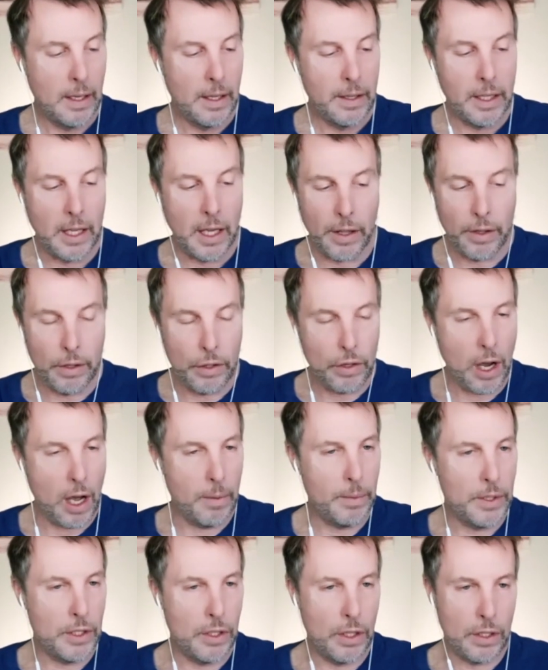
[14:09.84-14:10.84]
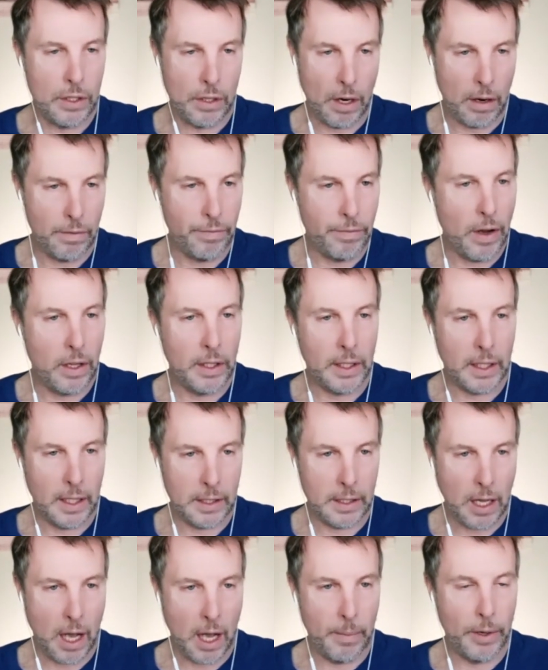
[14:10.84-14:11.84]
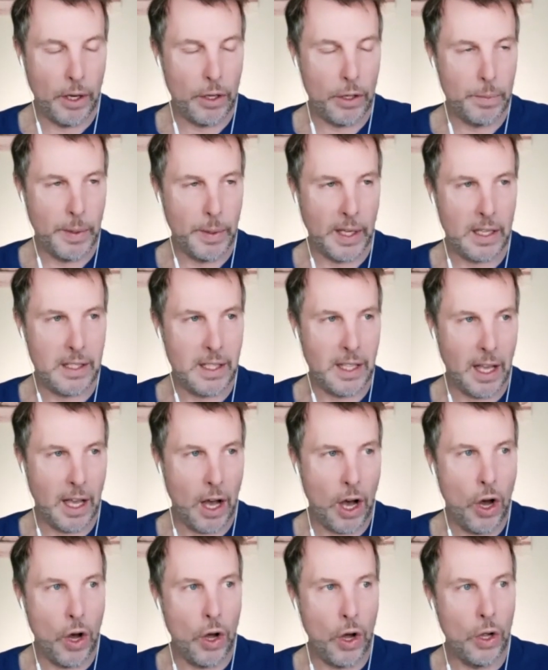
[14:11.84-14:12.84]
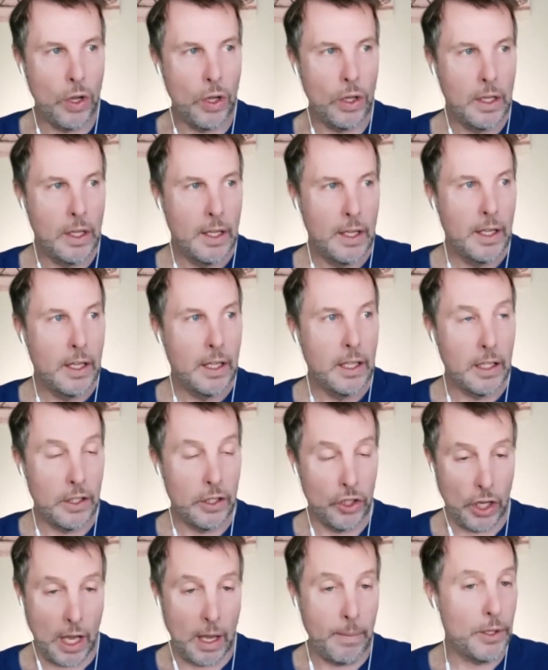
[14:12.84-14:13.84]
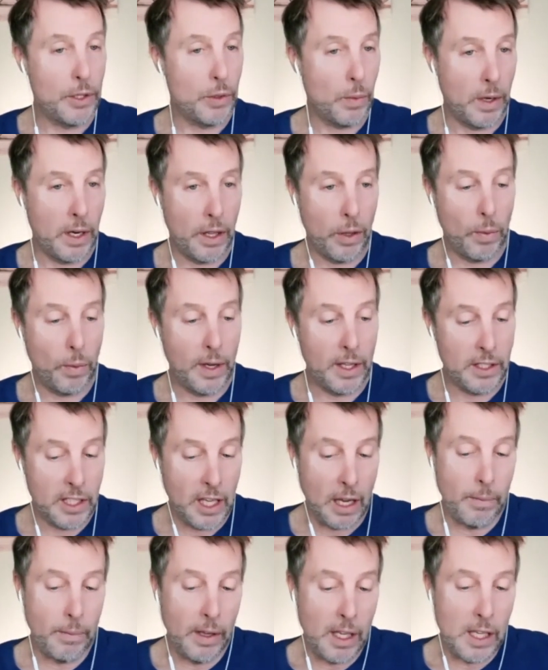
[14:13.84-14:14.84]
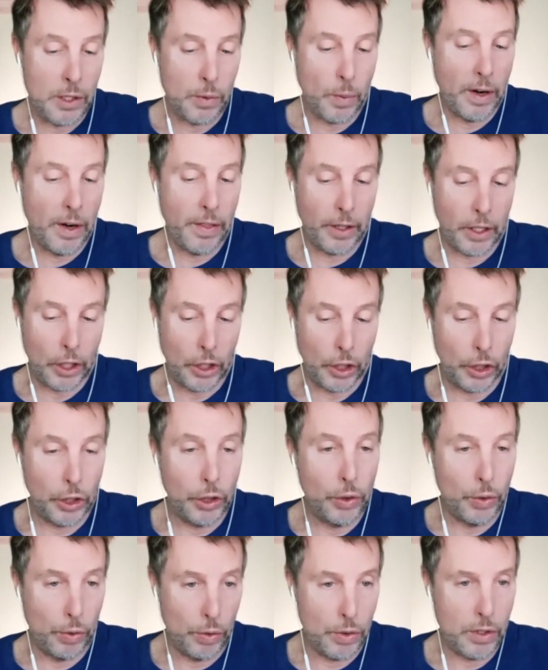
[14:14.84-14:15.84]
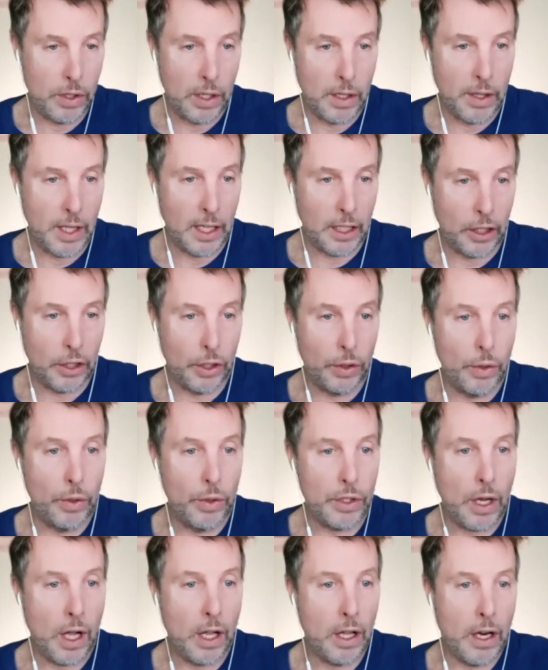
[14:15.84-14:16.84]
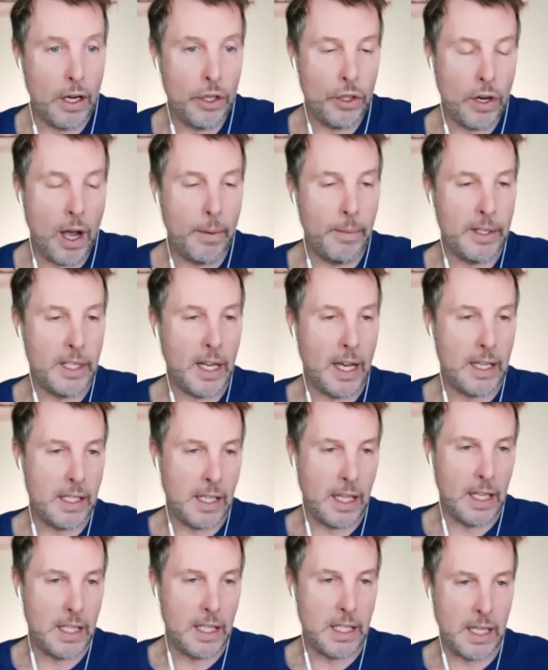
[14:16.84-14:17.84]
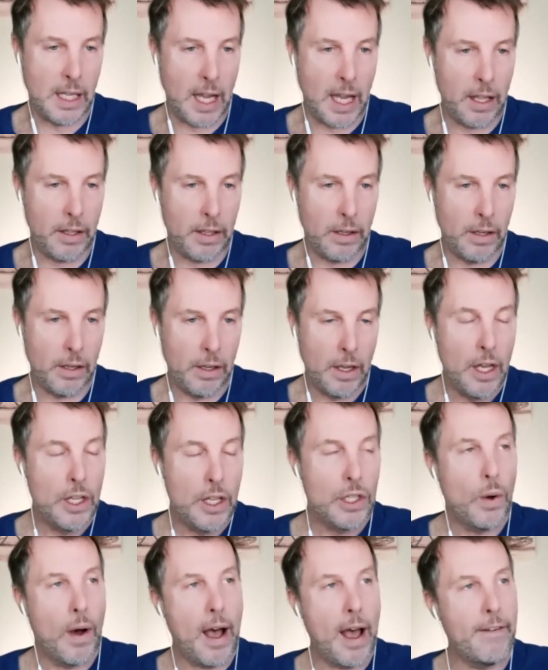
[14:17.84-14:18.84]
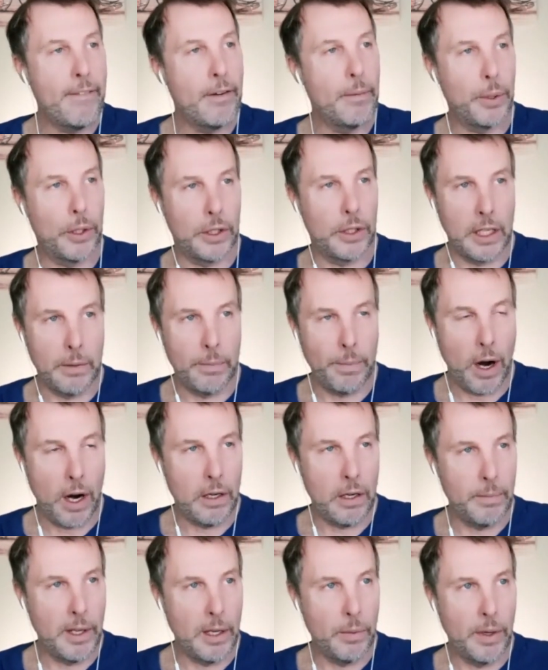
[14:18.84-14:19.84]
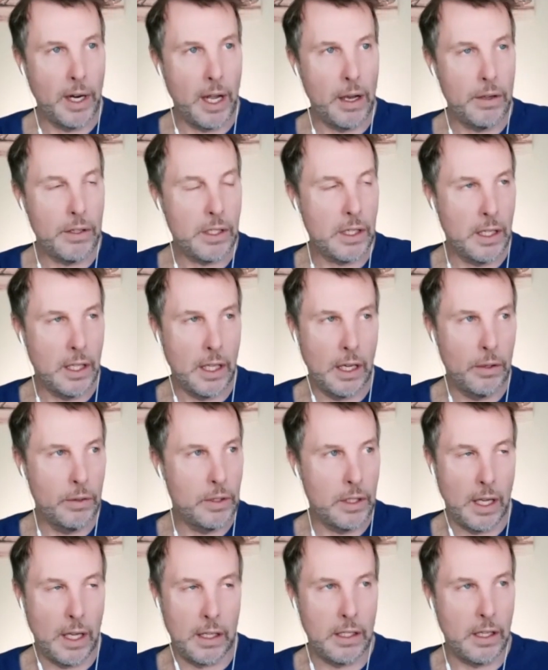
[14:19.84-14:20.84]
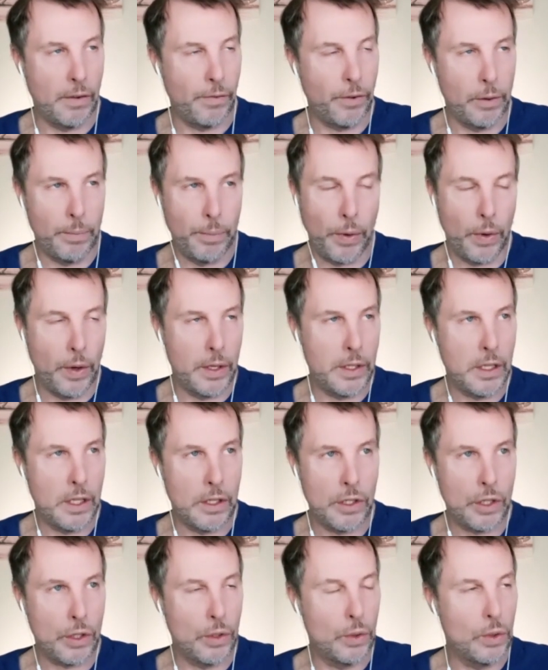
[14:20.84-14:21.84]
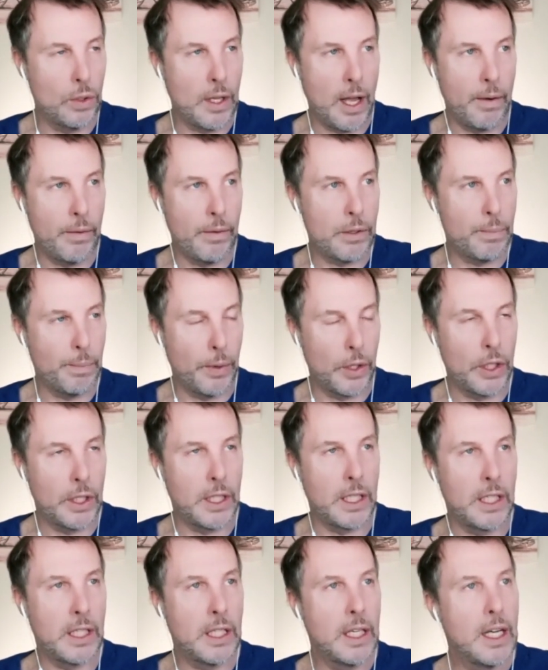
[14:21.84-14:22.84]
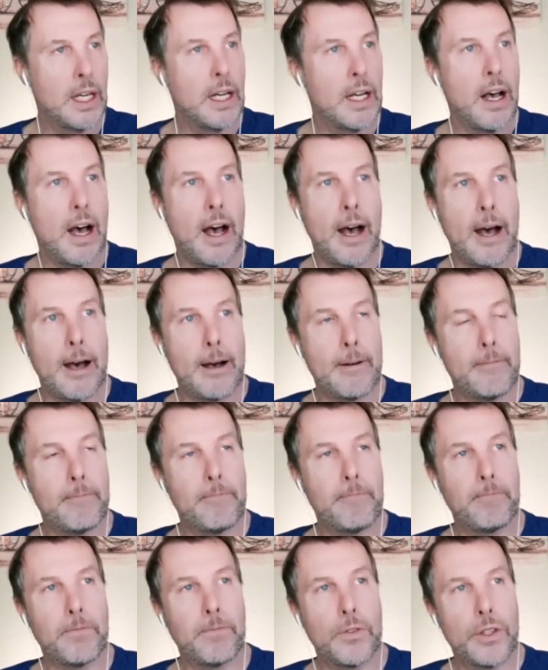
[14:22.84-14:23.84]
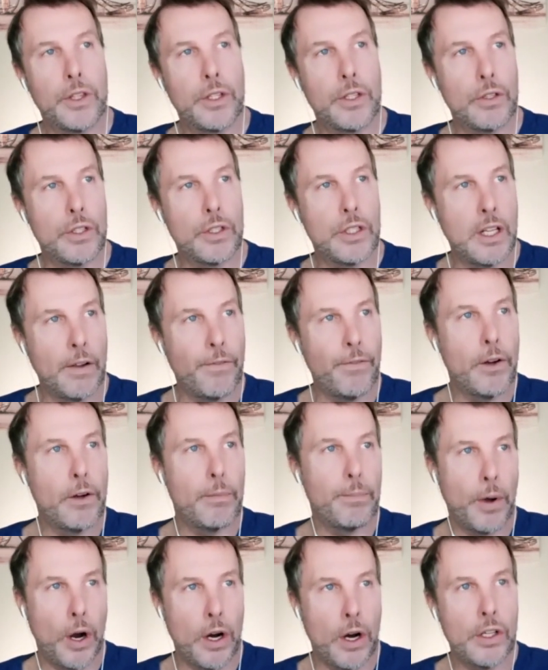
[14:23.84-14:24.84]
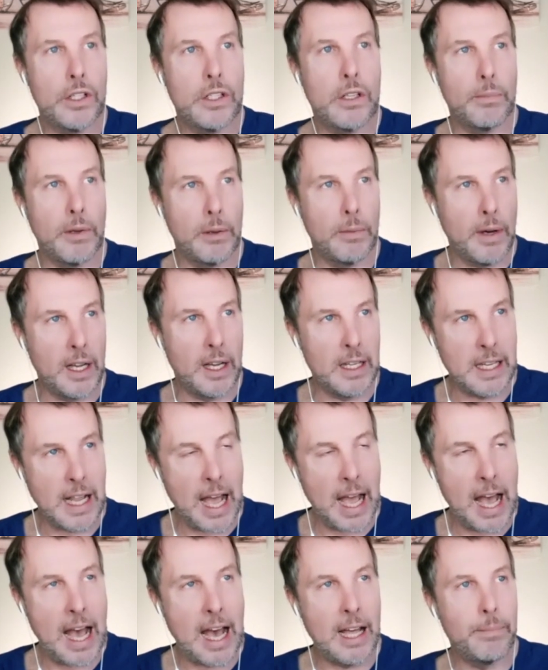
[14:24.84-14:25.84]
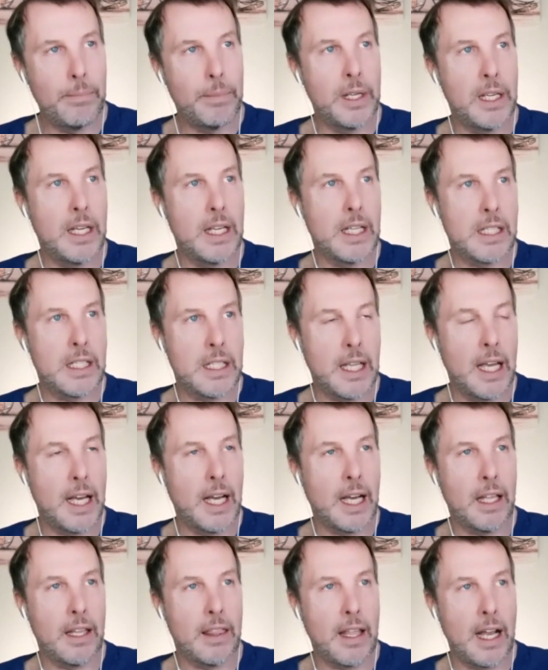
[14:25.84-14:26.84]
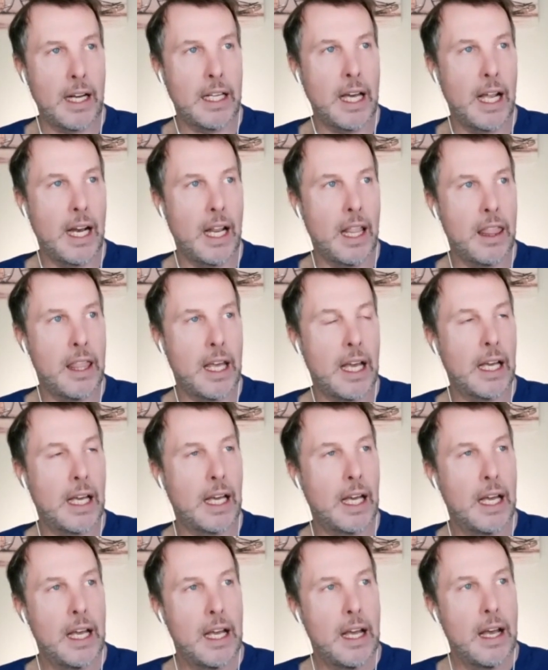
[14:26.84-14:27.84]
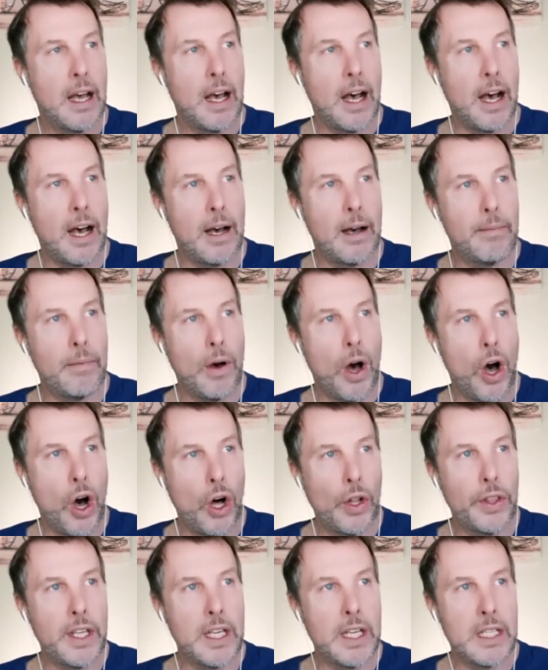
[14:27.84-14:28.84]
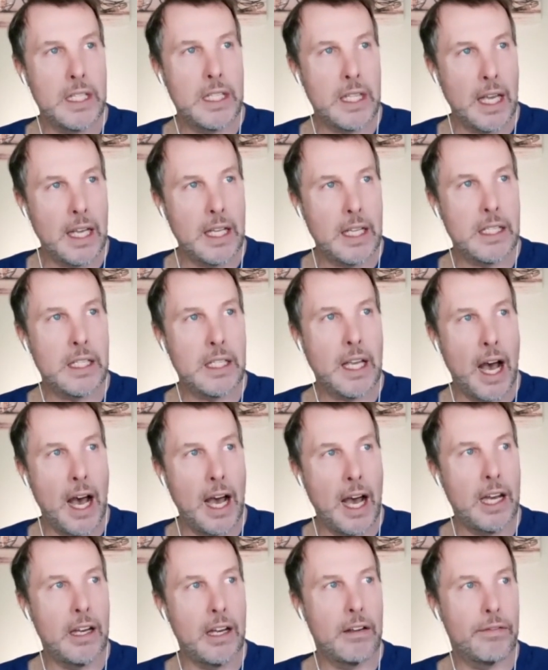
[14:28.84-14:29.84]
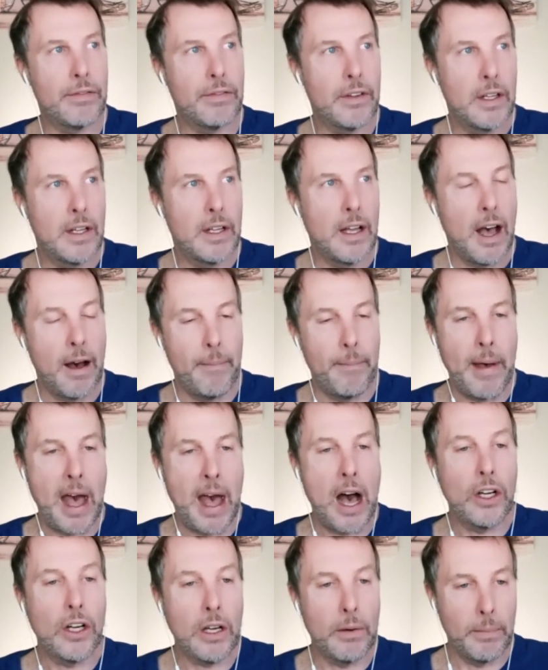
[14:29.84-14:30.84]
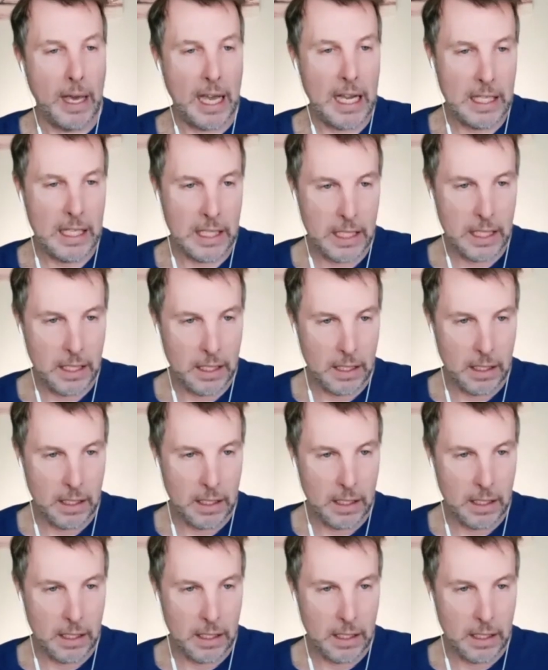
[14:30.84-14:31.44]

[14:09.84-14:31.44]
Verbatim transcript: the other traumas just start falling like dominoes because they all shame is one of the shame is one of the glues that glues all our traumatized kids together. So I have a bullied part of me when I was, you know, at different points in school, I was bullied. Um, there's different parts of me, my dad being sick, that kind of thing. Um, all these things kind of amalgamate,